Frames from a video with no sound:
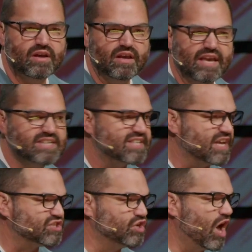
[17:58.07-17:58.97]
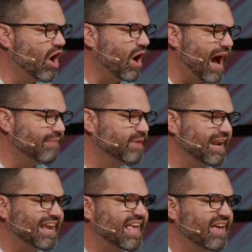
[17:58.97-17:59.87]
He says, no, I'm going
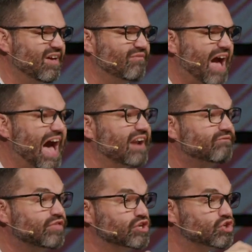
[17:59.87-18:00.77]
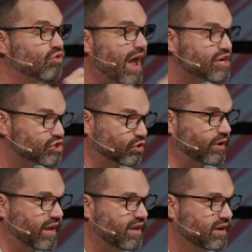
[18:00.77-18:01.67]
to give out of the
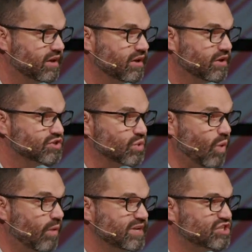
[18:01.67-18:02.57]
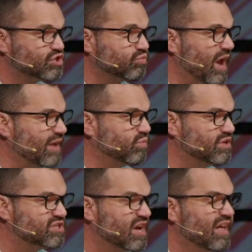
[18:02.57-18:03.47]
treasury. So what we just read was